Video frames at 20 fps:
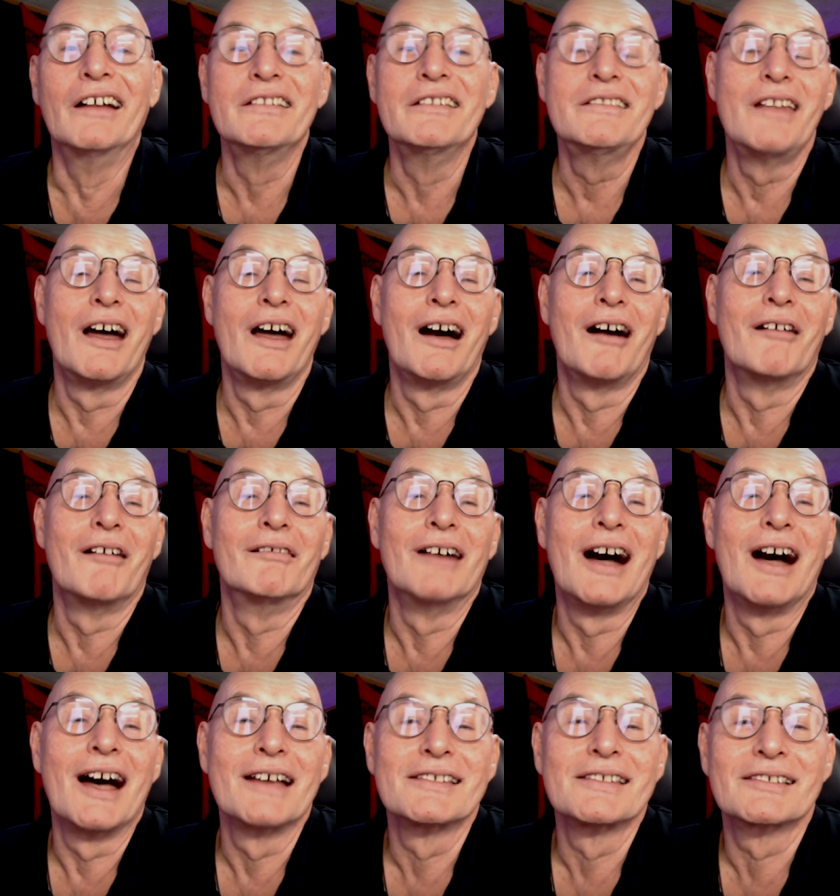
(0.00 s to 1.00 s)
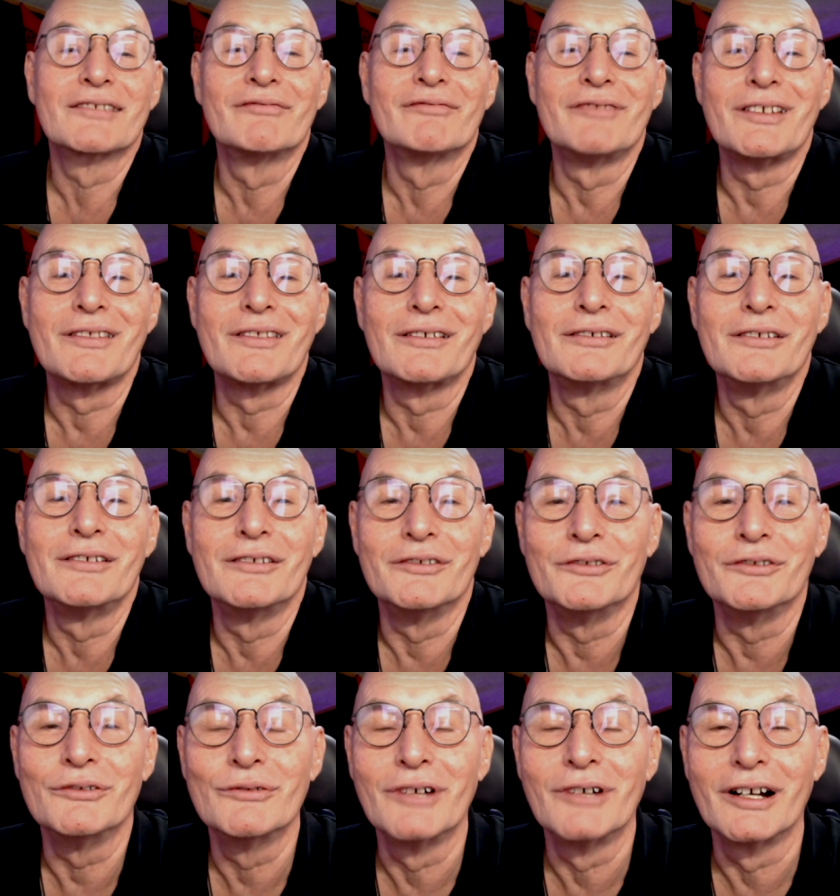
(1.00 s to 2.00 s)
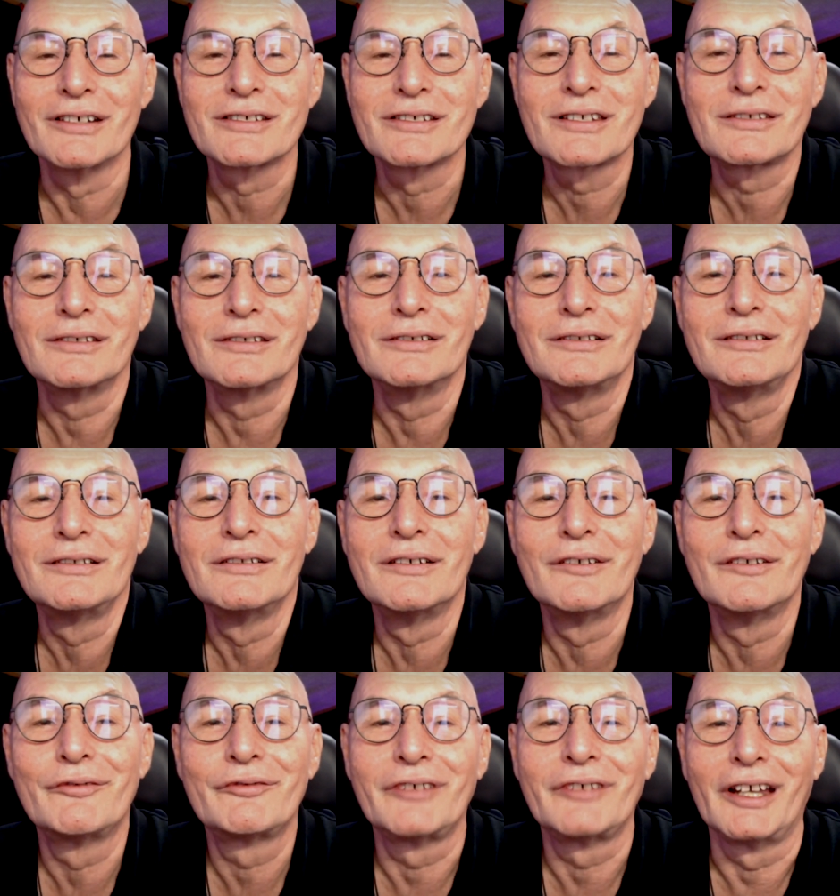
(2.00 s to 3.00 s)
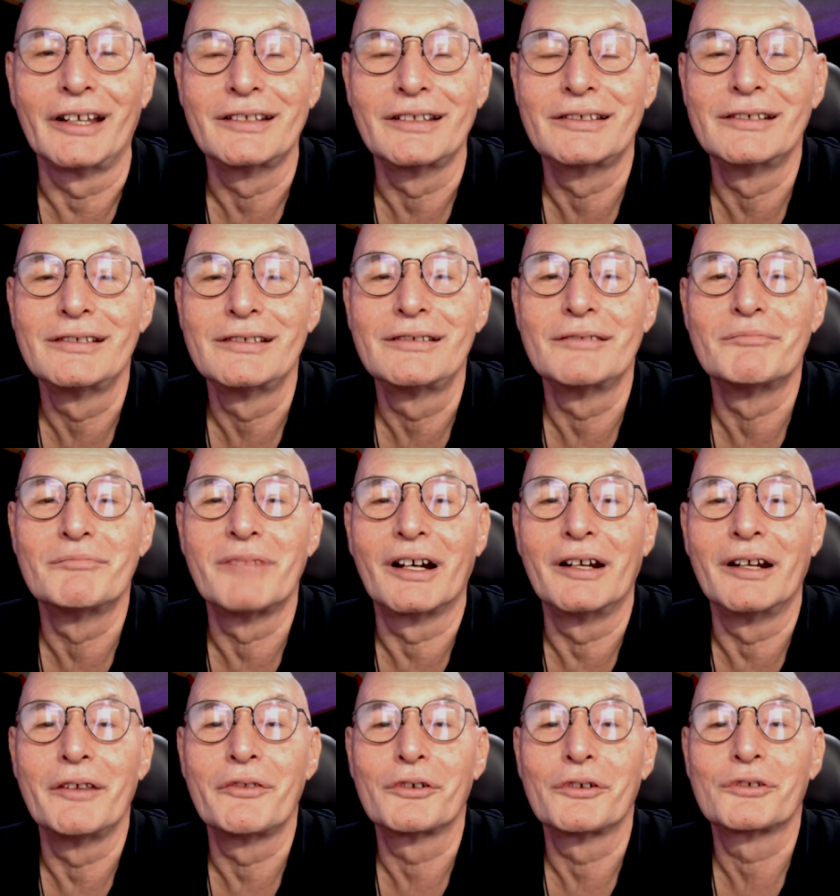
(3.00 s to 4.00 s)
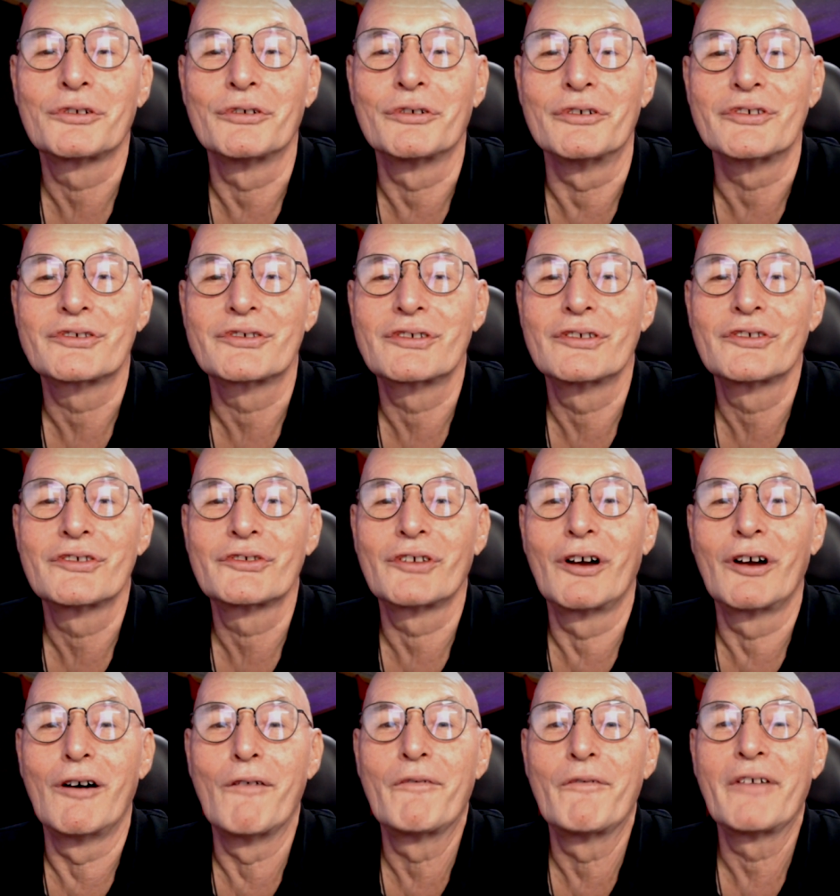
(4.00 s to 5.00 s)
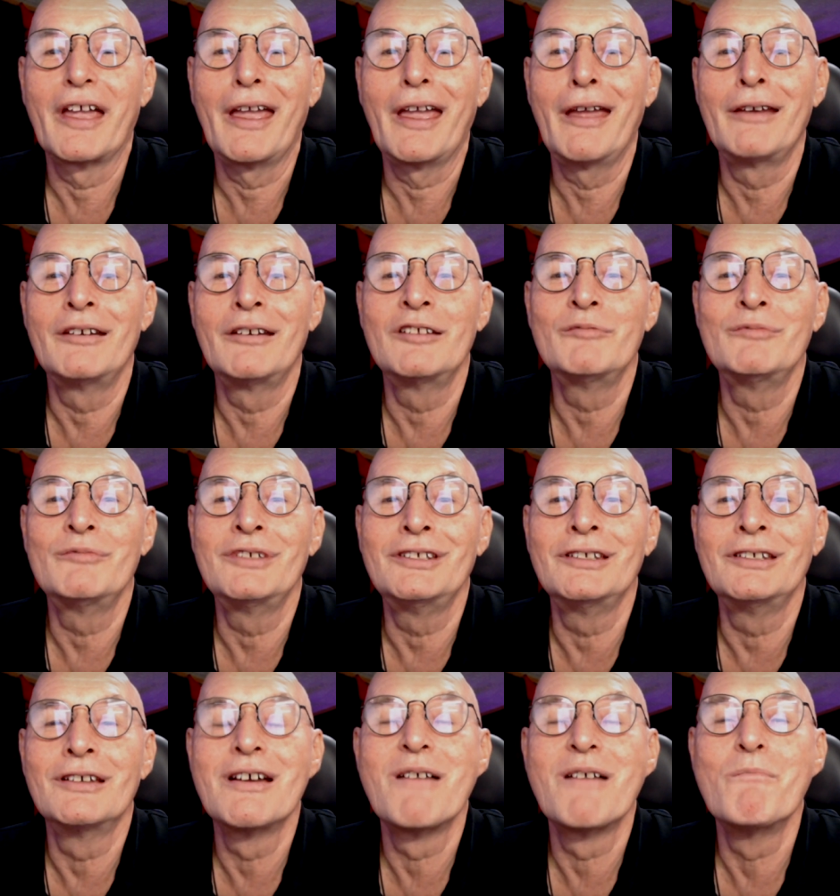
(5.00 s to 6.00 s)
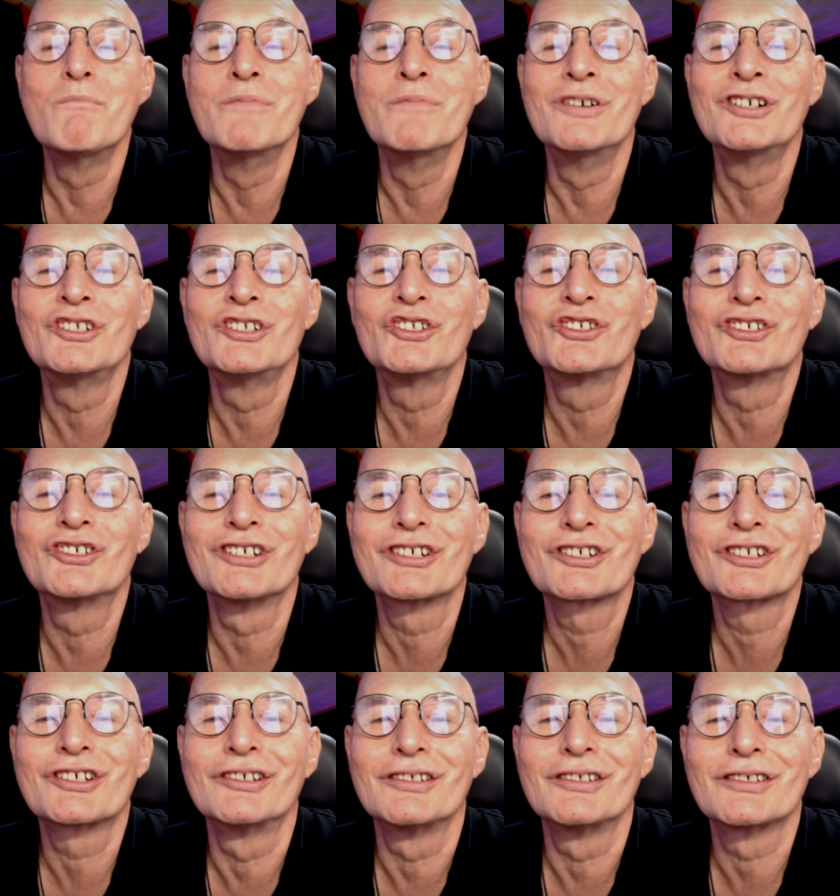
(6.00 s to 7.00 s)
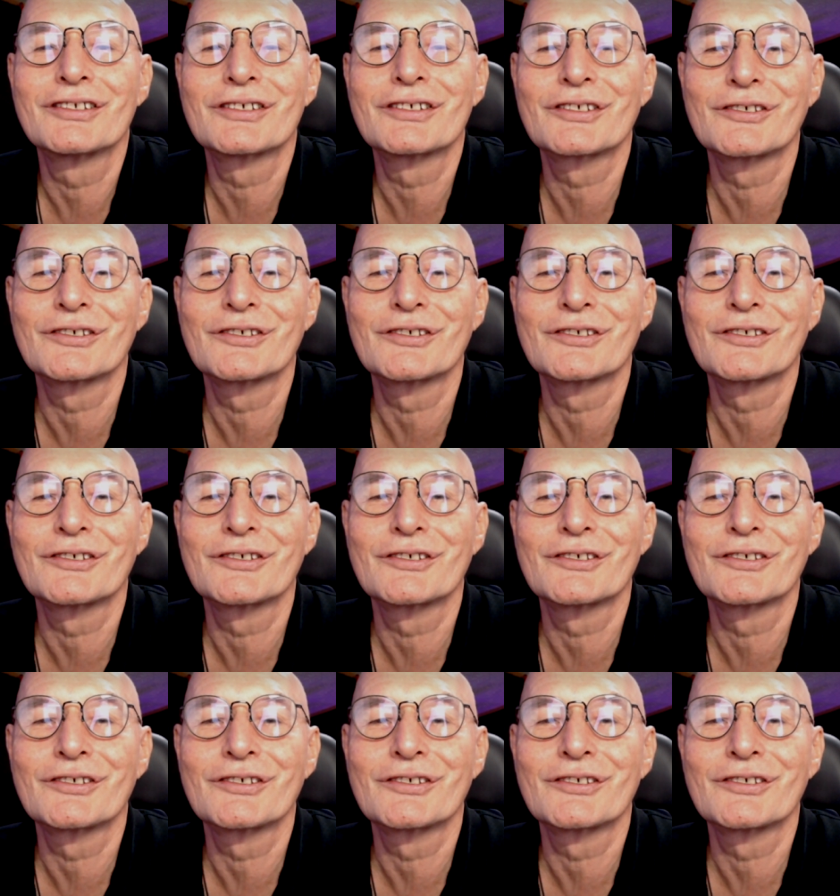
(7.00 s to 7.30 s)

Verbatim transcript: Now ask whether you are still affected by the curses of enemy magicians.